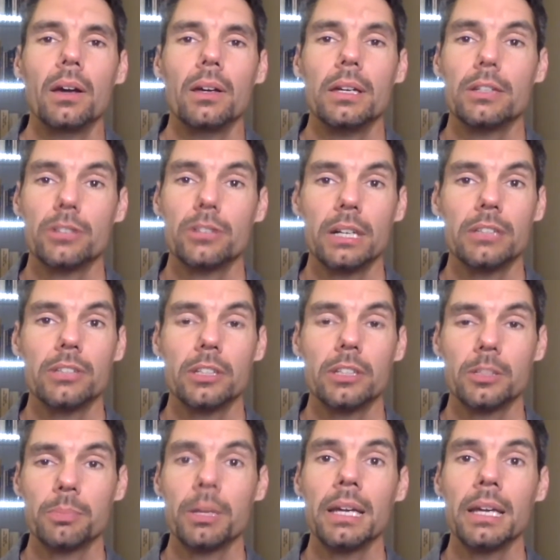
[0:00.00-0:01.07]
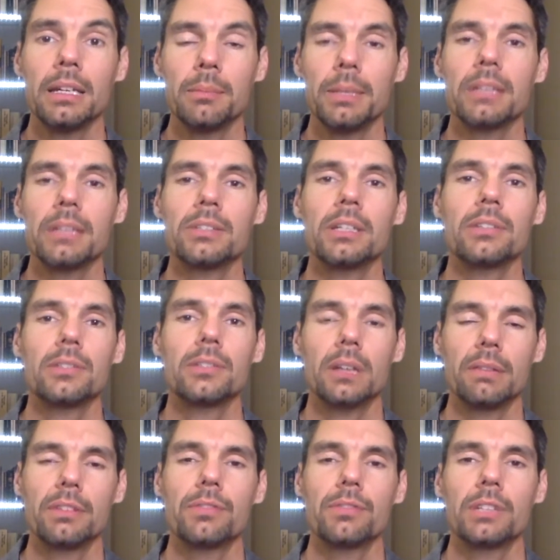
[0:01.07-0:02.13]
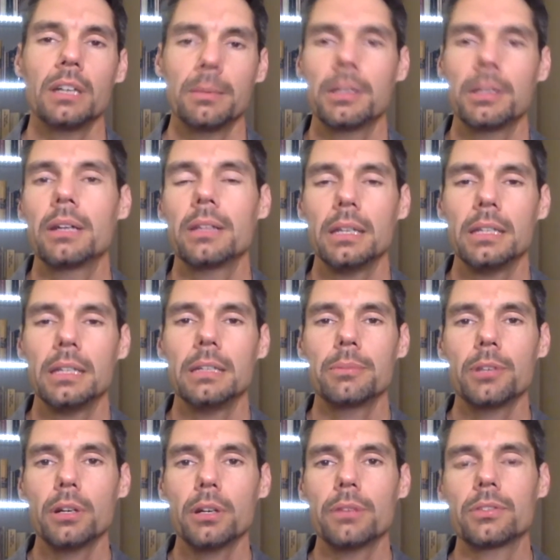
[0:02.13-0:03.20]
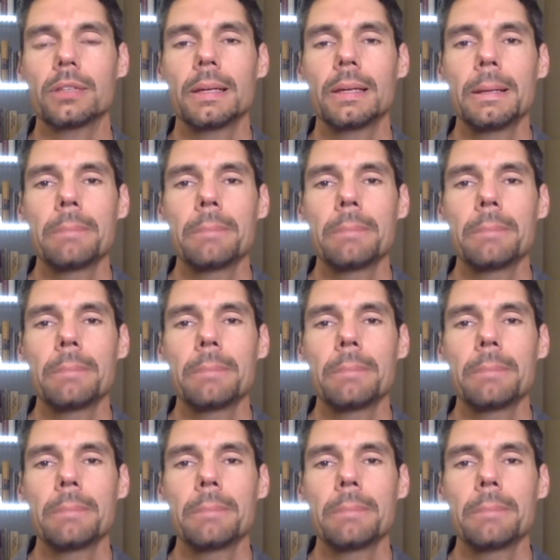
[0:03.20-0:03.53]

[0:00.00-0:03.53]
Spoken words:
he tries to explain and make sense of the phenomena that he observes.